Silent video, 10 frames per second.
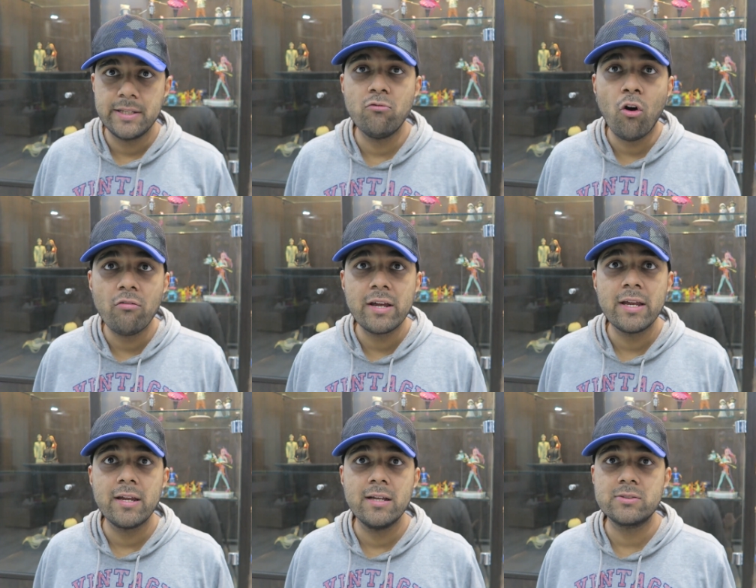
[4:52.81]
the
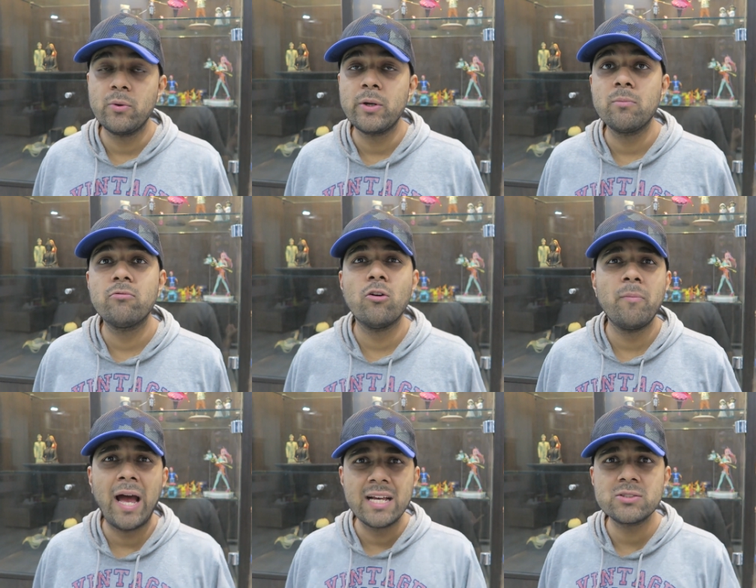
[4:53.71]
Huawei is going to
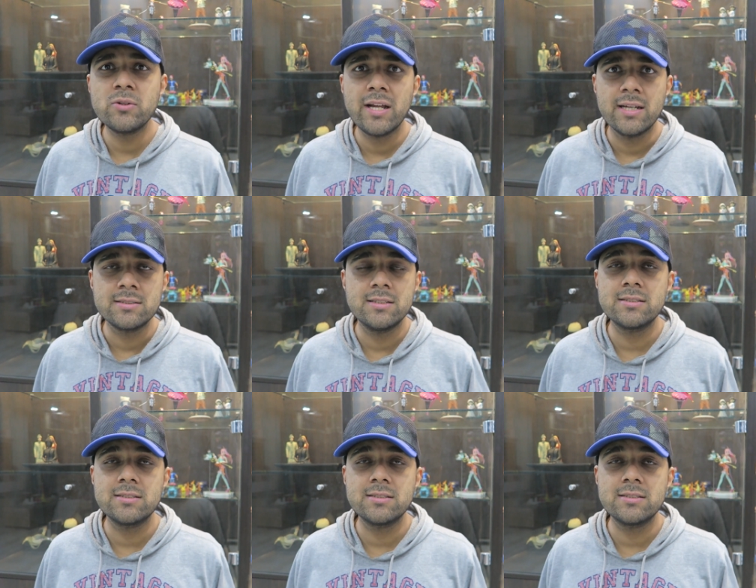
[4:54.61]
perform as good as